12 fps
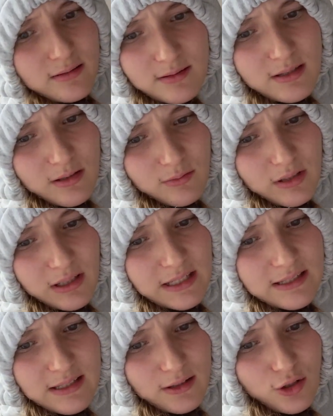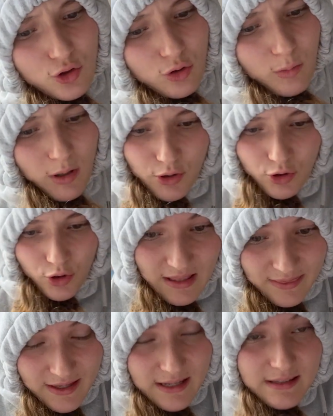deleting the Duma,
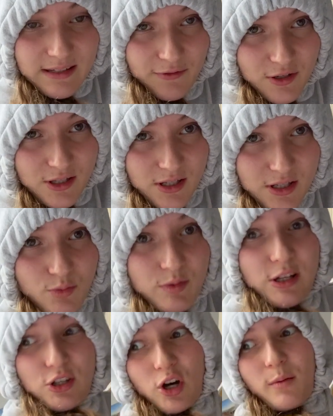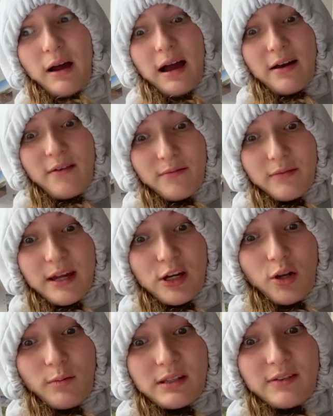Then differences, we can talk about
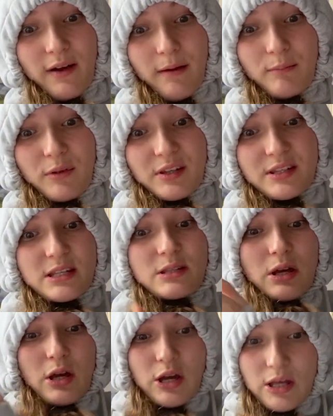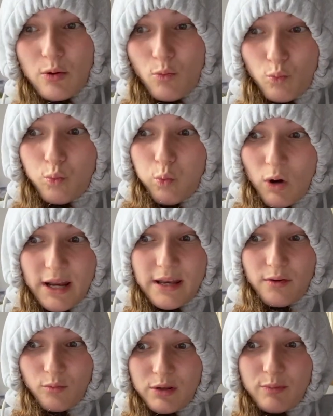economic development. This is
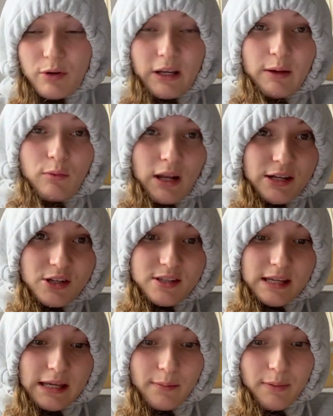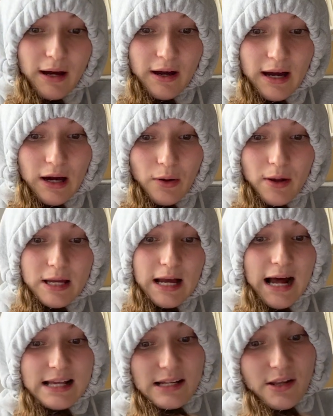when we bring in what I just said about how
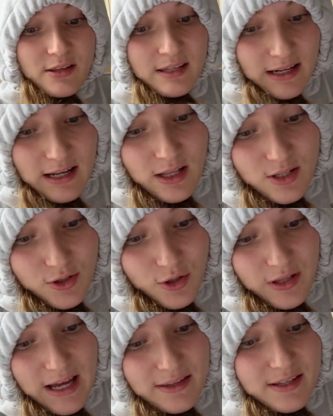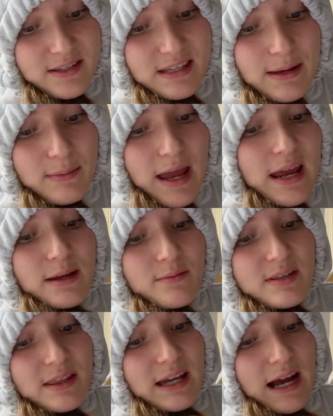Alexander II and Alexander III, they had the same
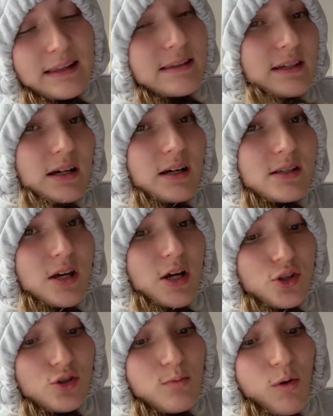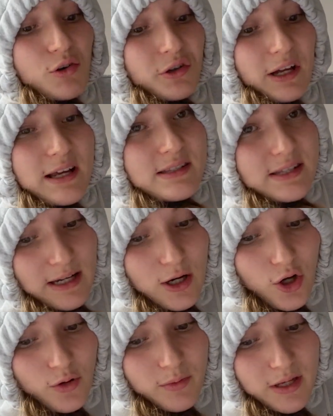aims and the ideas to modernize the
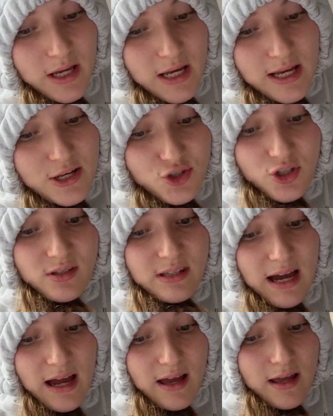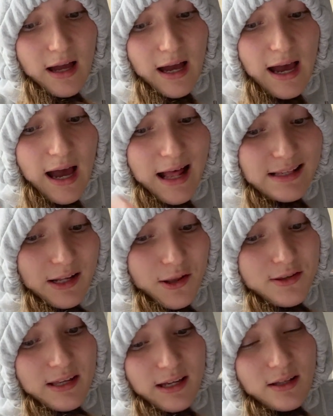economy. It's just that Alexander
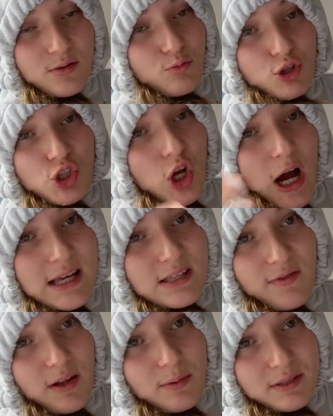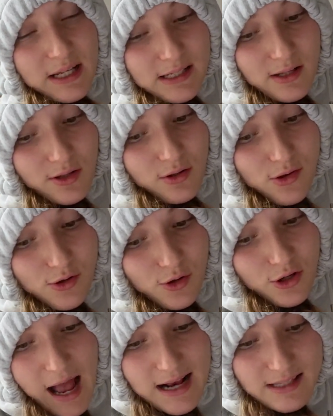II was not as developed as Alexander
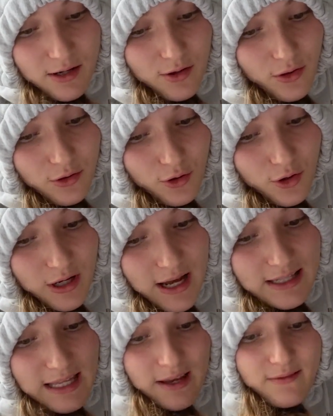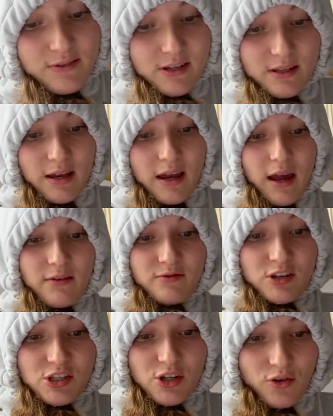III. Alexander III had like Witte and
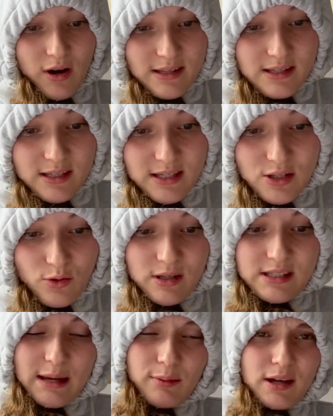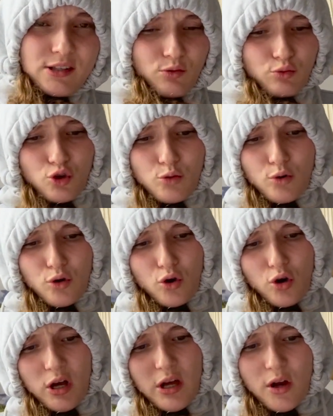Vyshnegradsky, so he stabilized the
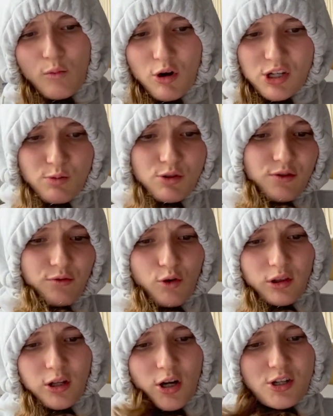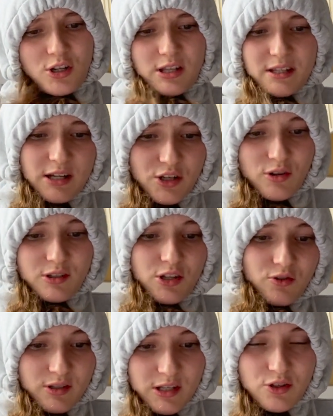ruble. Russia was the fourth largest, etc.,
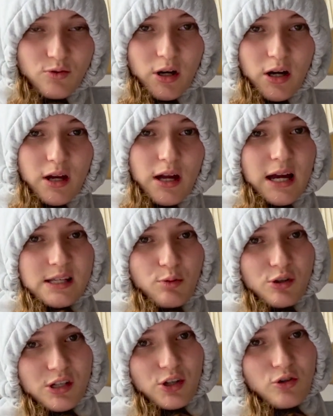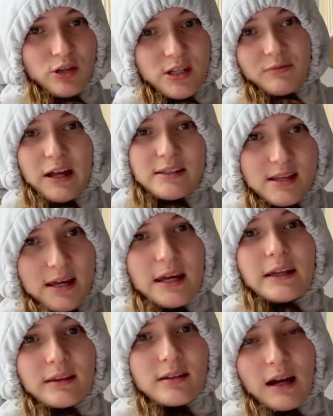etc., etc. Exports increased. That's
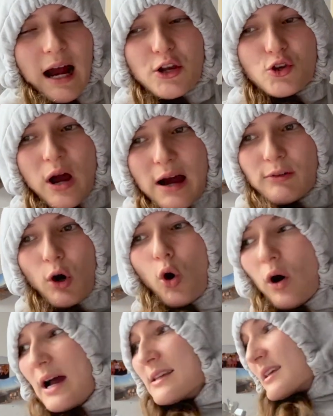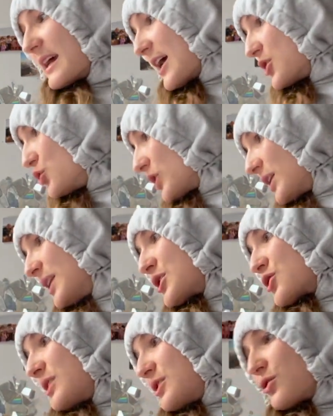it. And you have a whole essay, and you can
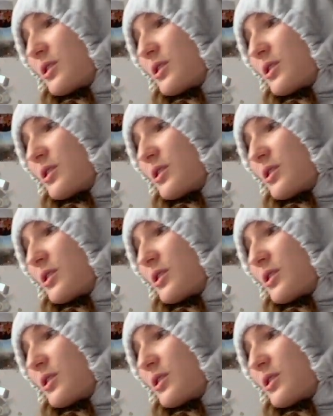literally do